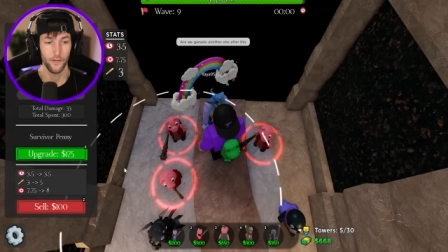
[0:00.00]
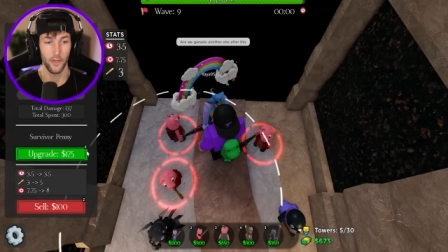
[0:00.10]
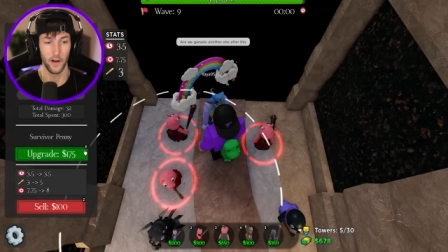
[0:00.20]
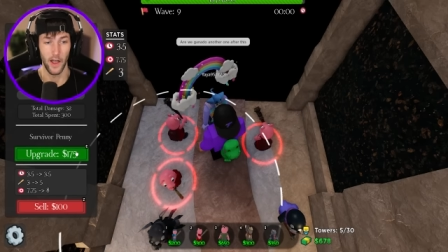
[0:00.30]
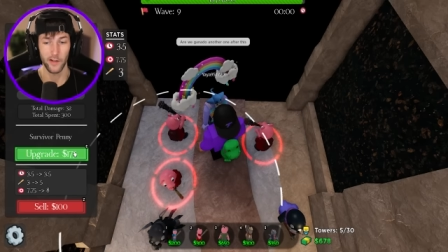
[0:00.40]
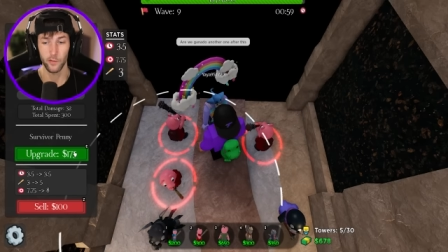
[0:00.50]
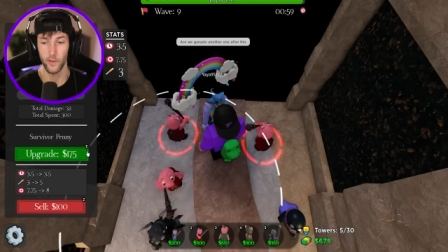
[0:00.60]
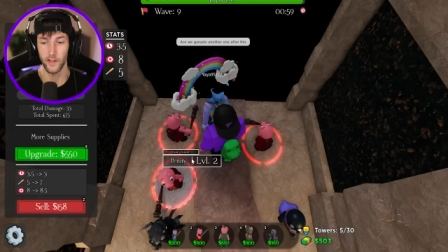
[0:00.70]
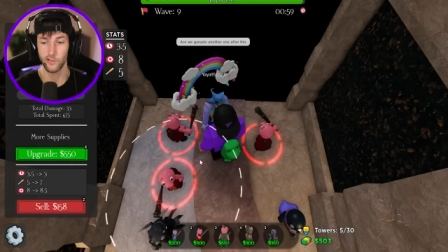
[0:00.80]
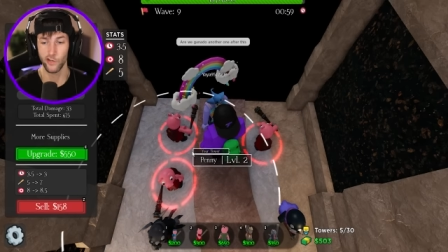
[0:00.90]
for the next
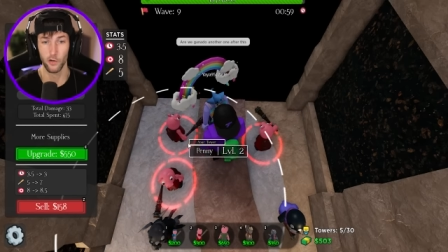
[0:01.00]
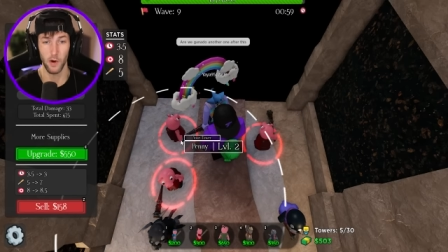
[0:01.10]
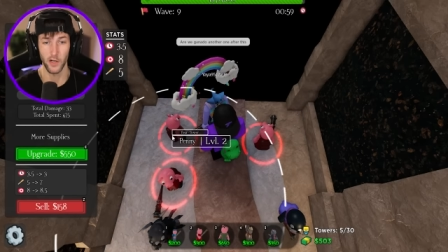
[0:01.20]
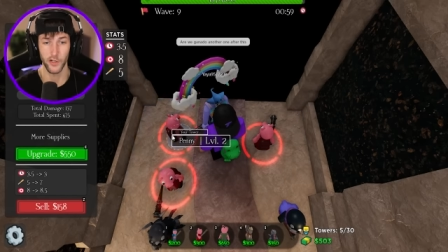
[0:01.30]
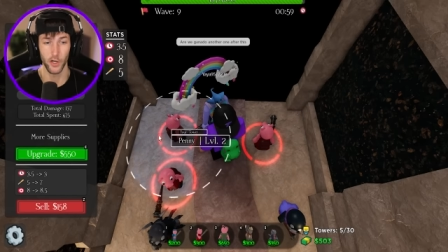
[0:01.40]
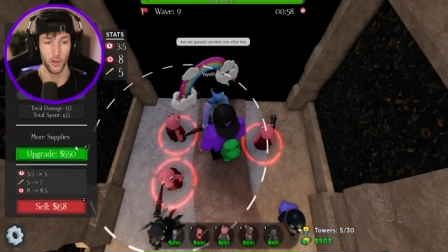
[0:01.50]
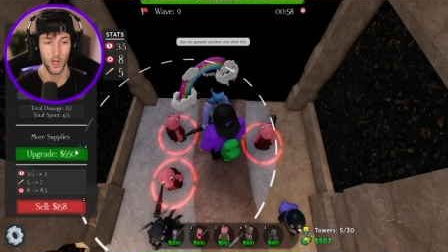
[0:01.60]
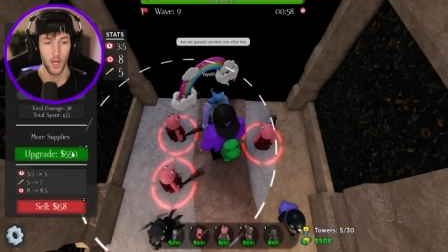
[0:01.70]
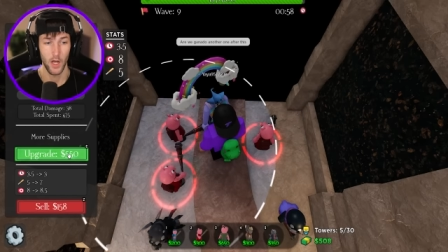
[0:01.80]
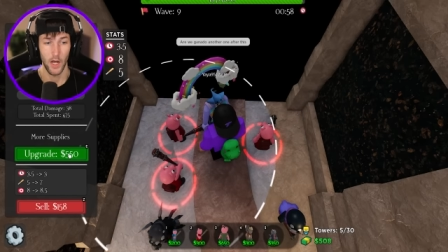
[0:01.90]
one? That's too much, dude.
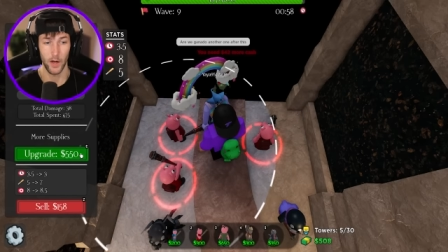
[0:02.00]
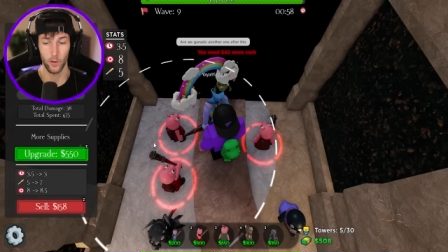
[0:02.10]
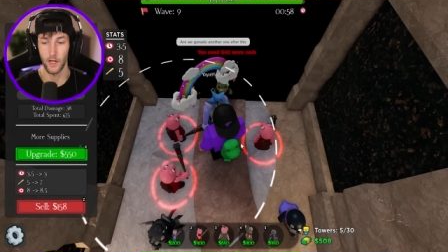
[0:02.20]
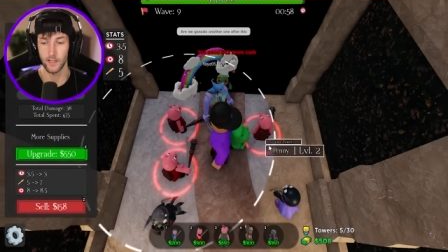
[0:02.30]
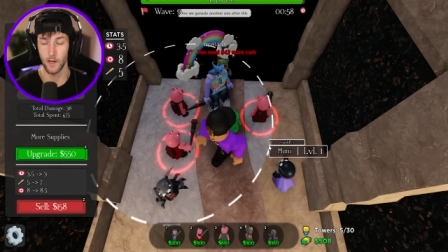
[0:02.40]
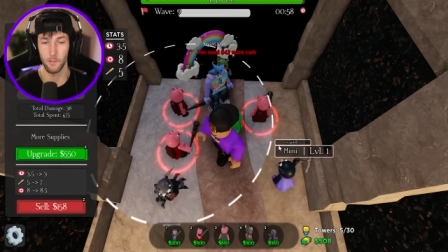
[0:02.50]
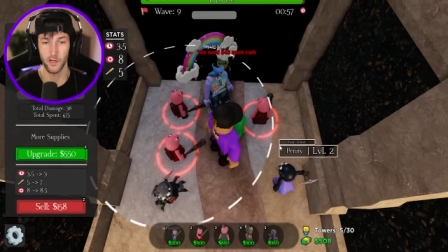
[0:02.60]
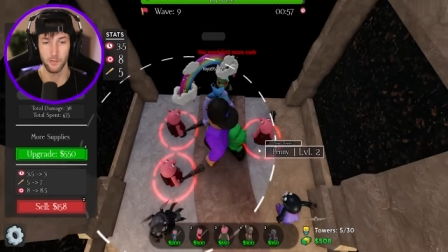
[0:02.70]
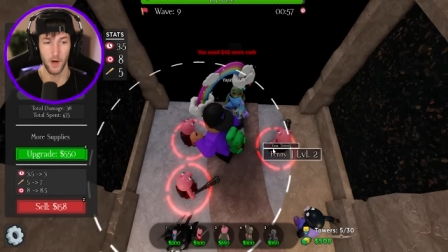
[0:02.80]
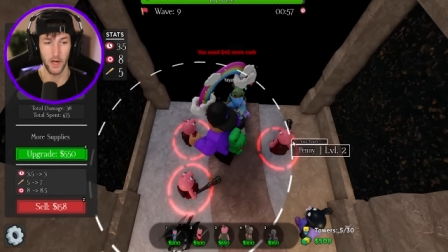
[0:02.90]
I don't got that
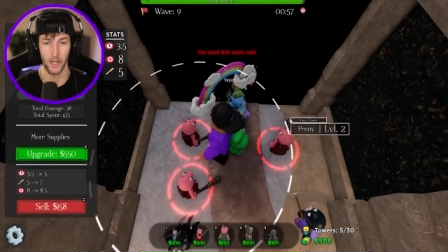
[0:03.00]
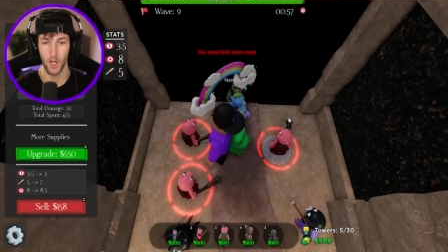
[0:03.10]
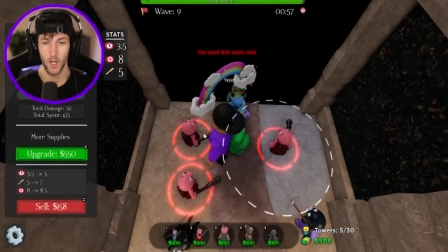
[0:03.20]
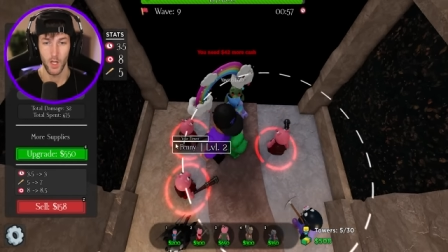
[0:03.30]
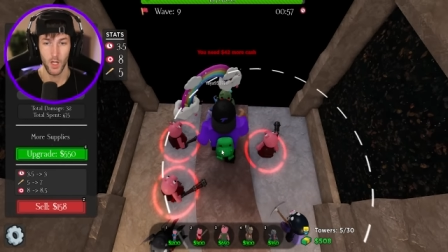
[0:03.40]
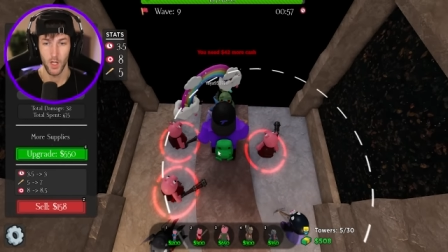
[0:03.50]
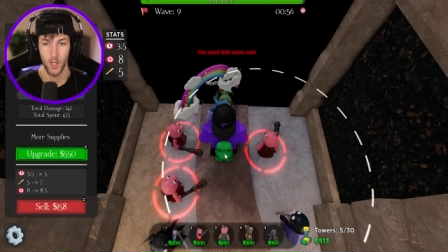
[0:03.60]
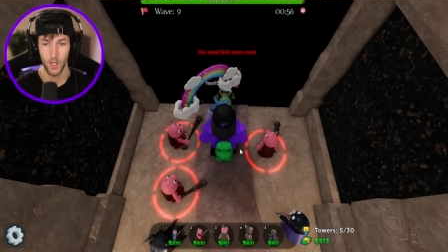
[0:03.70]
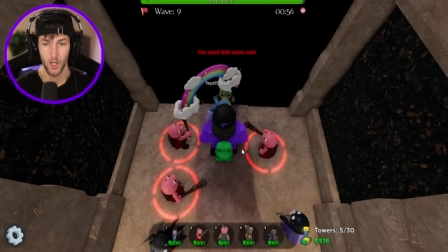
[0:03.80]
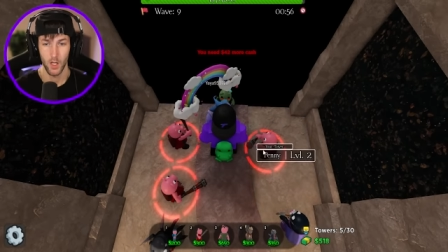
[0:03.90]
much money.
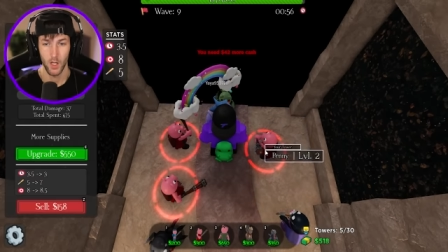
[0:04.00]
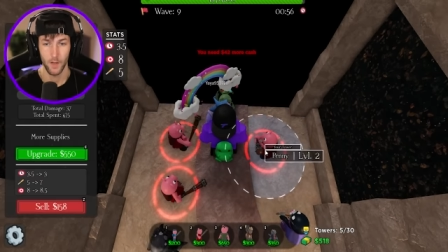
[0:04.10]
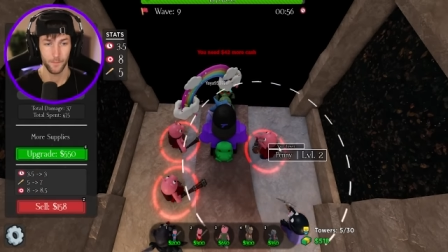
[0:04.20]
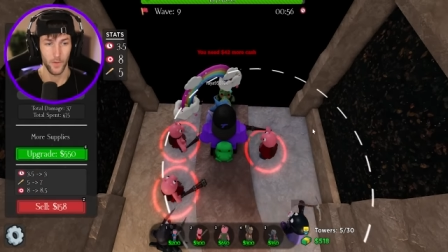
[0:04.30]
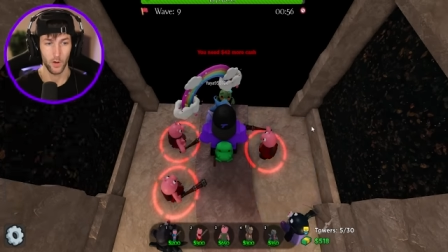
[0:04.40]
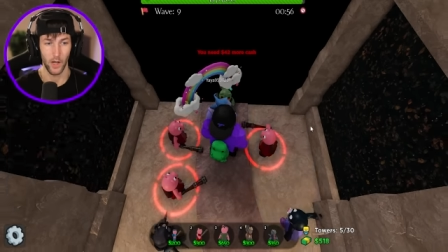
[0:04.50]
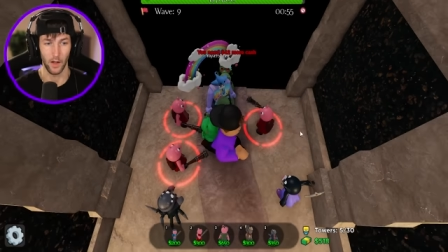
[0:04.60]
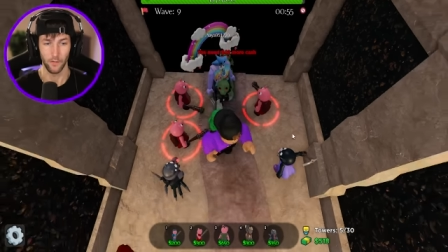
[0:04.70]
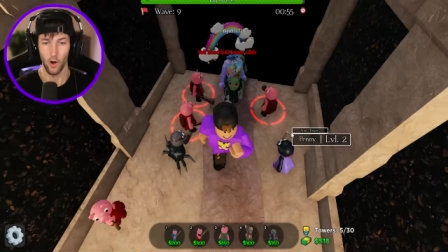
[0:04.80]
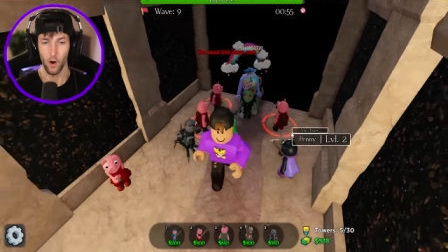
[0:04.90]

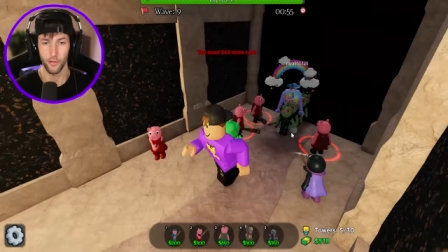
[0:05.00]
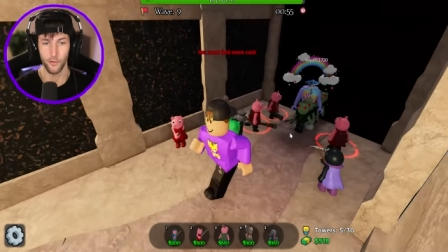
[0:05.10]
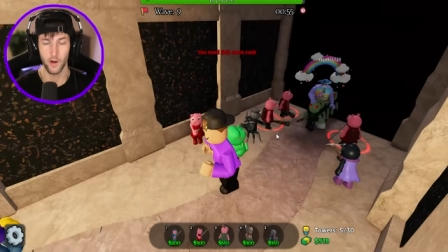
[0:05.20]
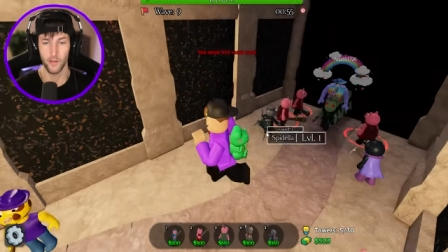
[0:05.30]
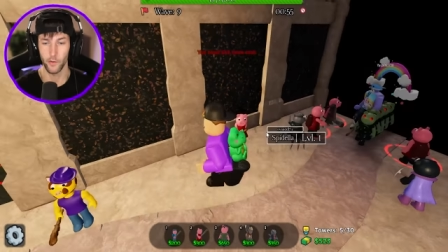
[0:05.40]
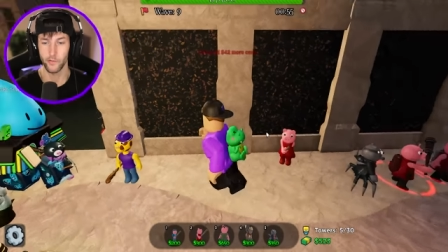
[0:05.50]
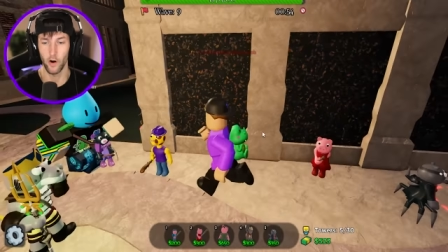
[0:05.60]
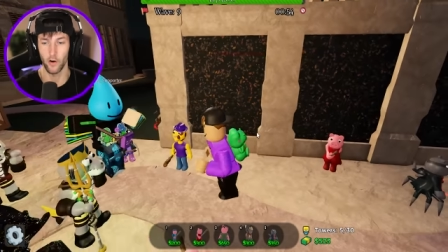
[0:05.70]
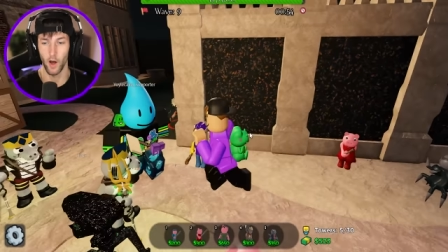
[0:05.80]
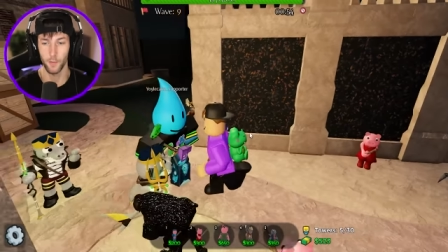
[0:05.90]
Okay, all three of those
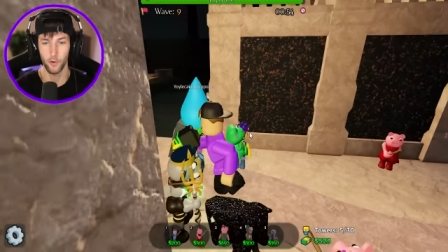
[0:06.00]
are